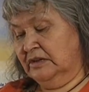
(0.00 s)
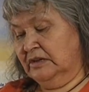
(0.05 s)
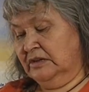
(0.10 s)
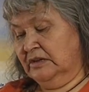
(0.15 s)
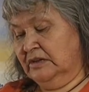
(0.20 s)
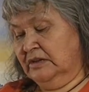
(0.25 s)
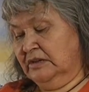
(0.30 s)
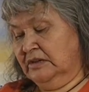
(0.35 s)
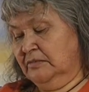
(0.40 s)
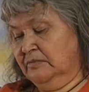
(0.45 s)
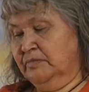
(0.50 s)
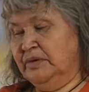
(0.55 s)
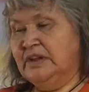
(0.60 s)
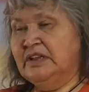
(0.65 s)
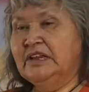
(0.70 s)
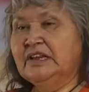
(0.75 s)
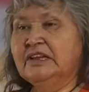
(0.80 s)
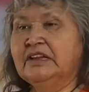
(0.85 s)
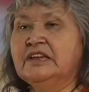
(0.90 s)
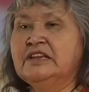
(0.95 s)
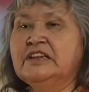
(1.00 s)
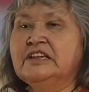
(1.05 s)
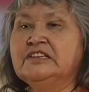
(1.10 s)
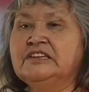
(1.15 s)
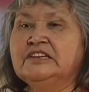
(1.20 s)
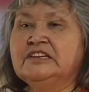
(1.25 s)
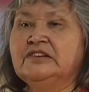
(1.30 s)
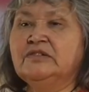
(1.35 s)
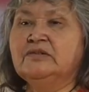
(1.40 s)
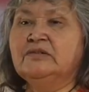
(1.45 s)
to help them get through the
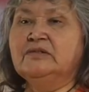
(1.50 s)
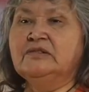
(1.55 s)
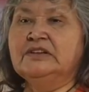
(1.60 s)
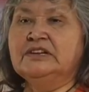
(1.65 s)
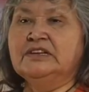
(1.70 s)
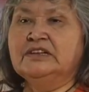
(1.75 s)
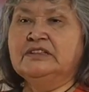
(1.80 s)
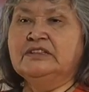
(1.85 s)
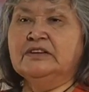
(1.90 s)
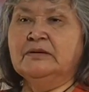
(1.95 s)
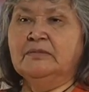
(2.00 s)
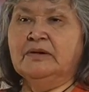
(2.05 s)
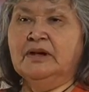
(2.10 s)
depression.